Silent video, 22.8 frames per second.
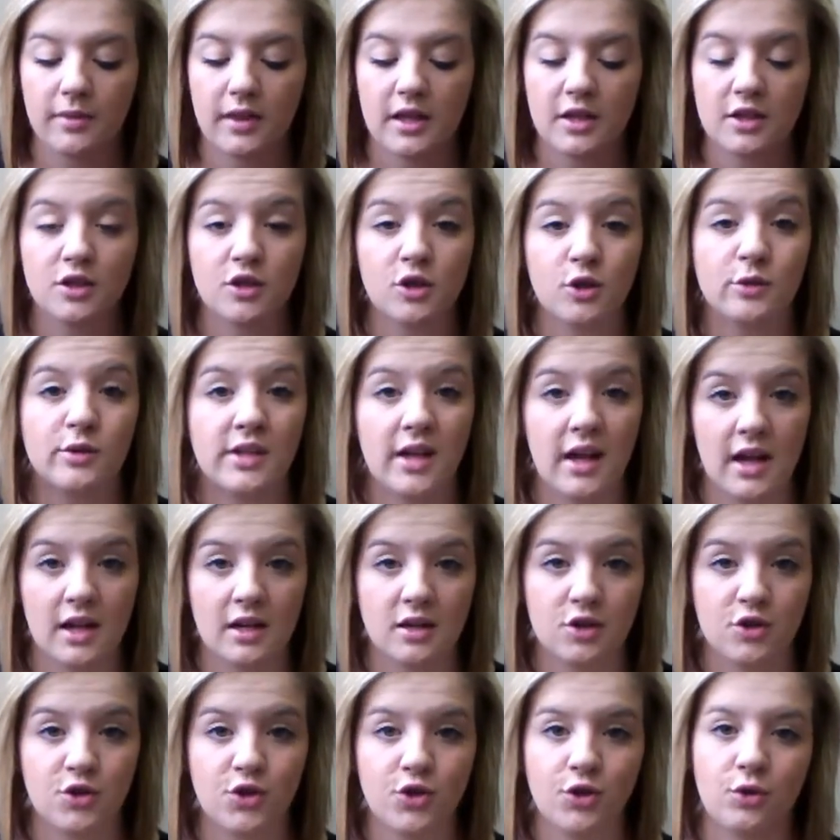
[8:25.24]
these do
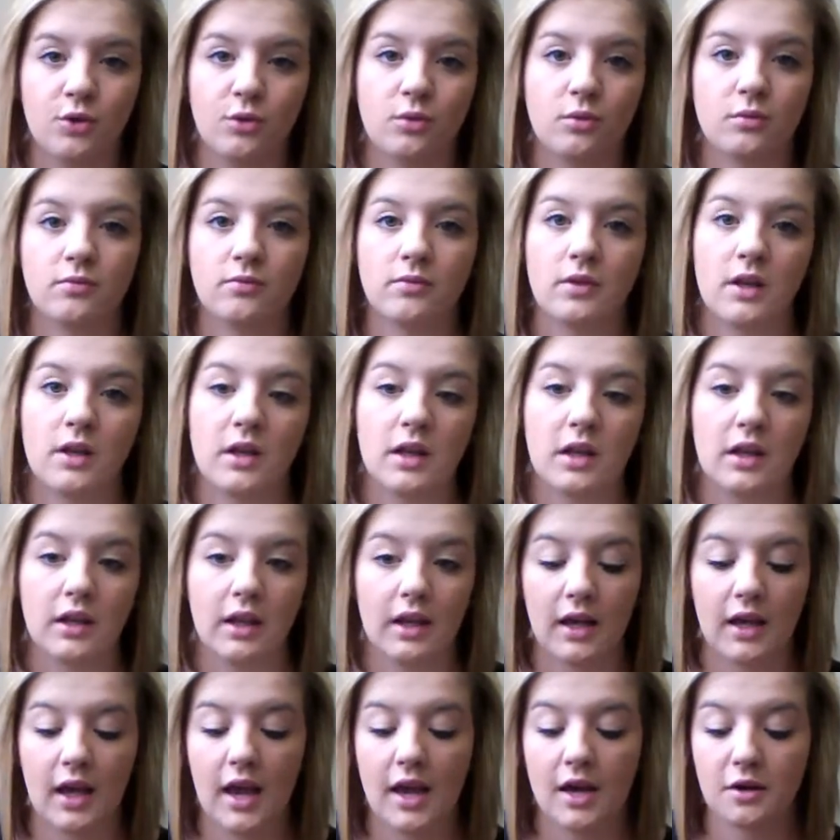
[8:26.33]
tend to
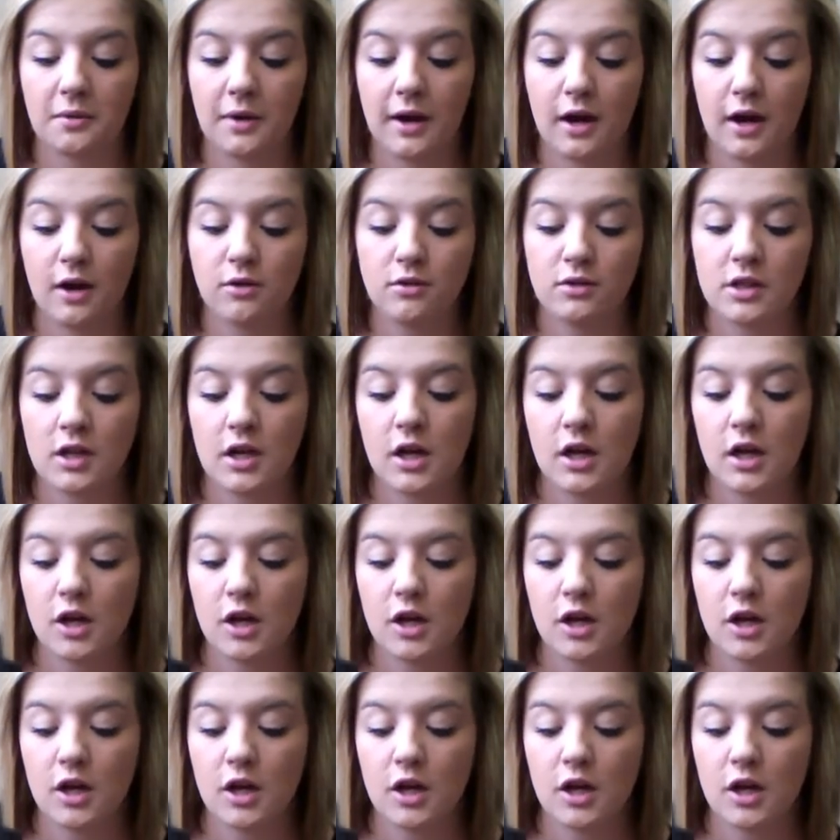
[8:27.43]
like hang around.